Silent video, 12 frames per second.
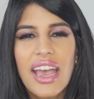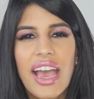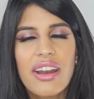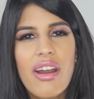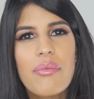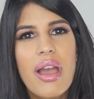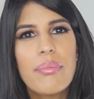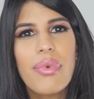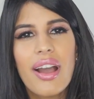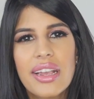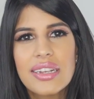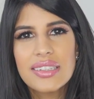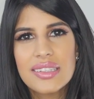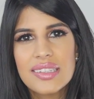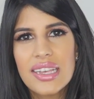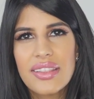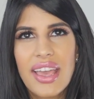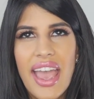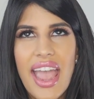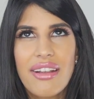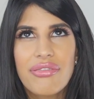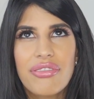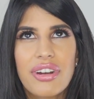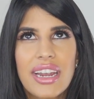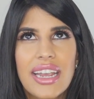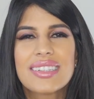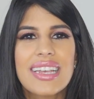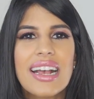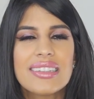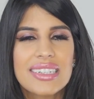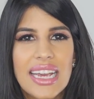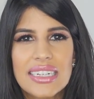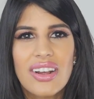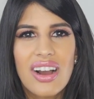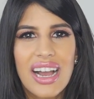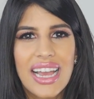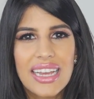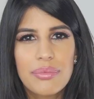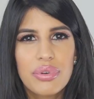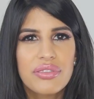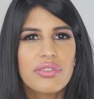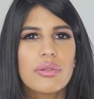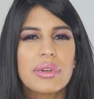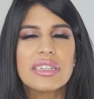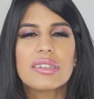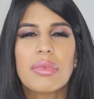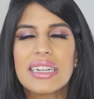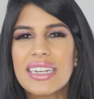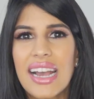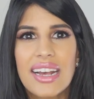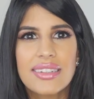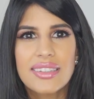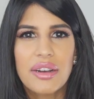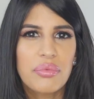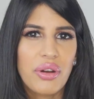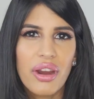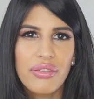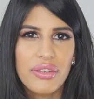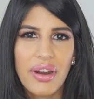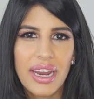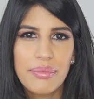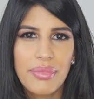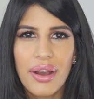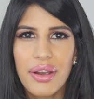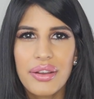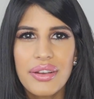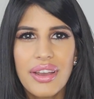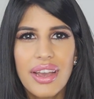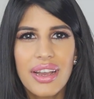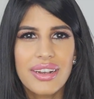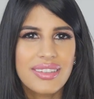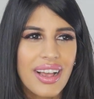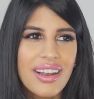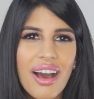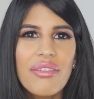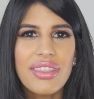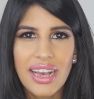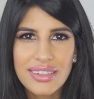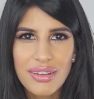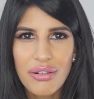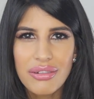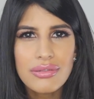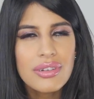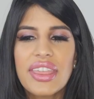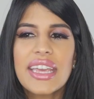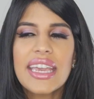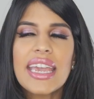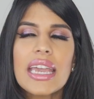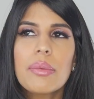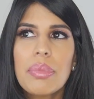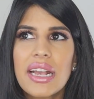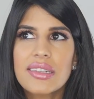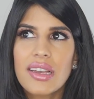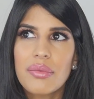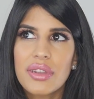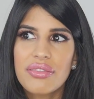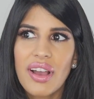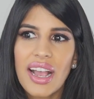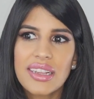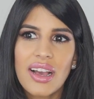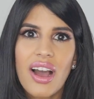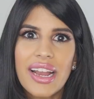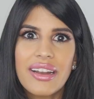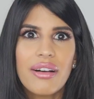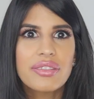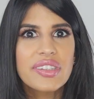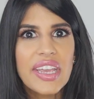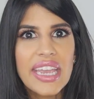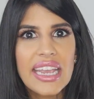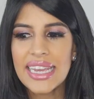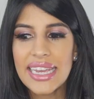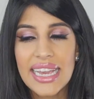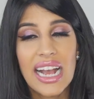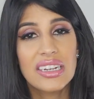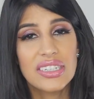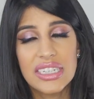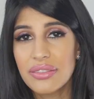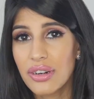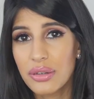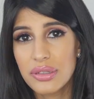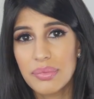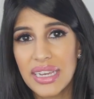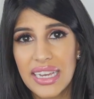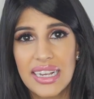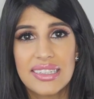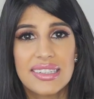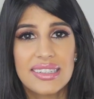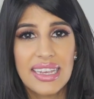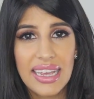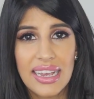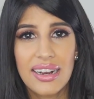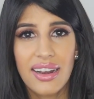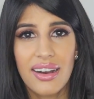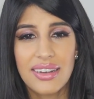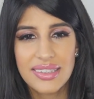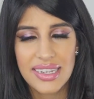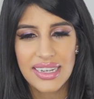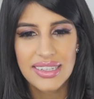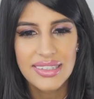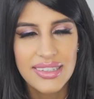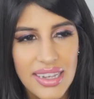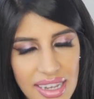And I remember I used to sit there every Saturday night performing to my dad Somewhere Over the Rainbow, because I loved that song. I think he picked up the fact that I love singing. He actually enrolled me into singing classes.